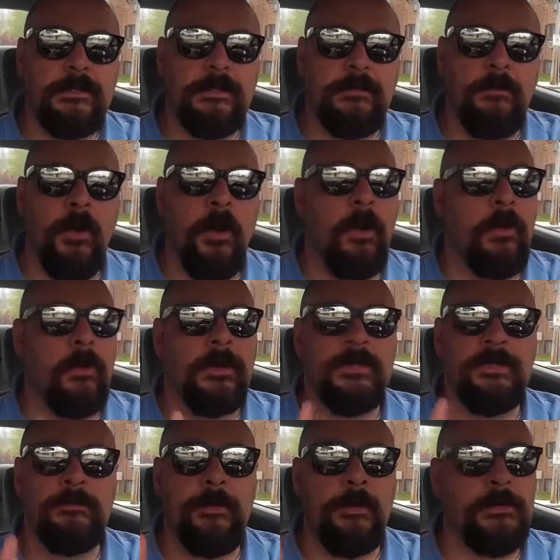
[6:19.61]
tomorrow
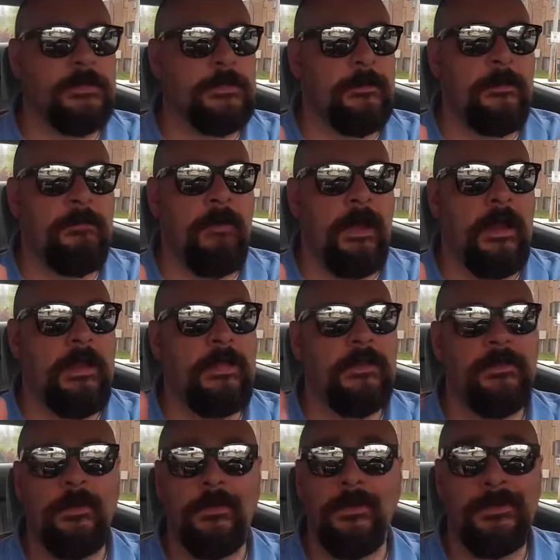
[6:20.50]
it's supposed to be rainy,
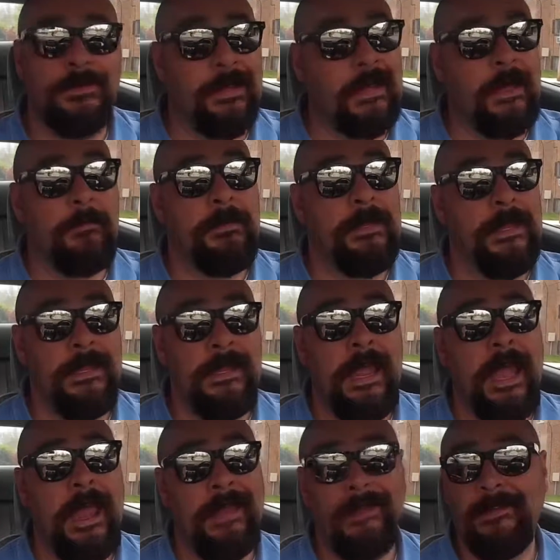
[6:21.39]
so it looks like I'll be in the
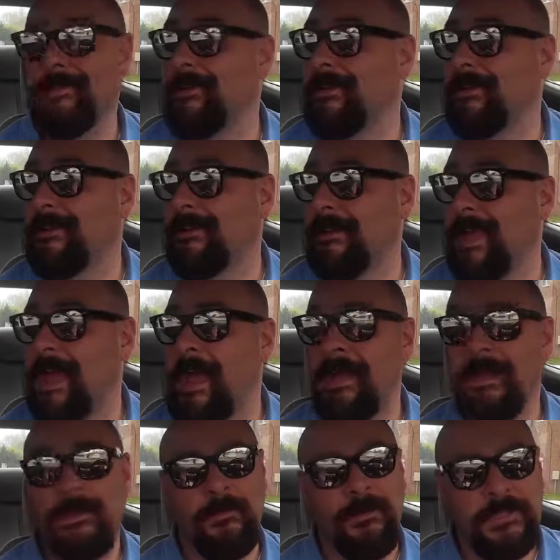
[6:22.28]
attic cleaning the
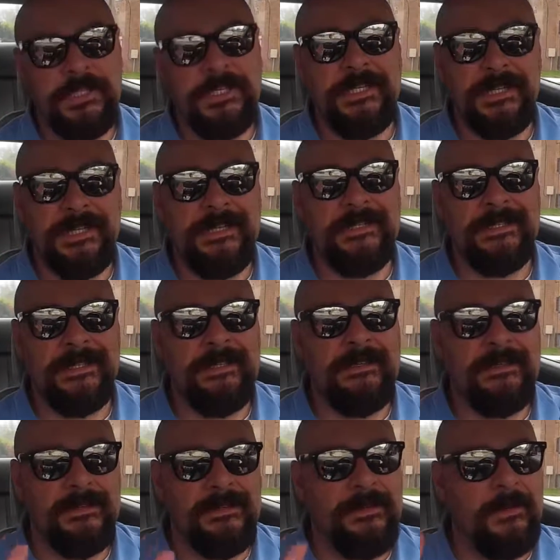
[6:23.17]
attic, which it needs it.
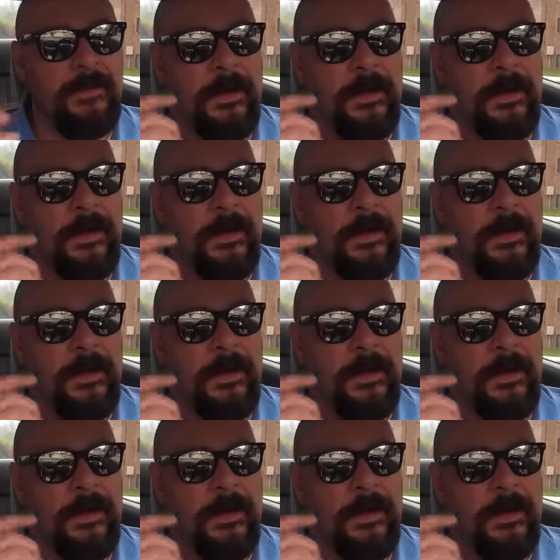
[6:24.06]
You know,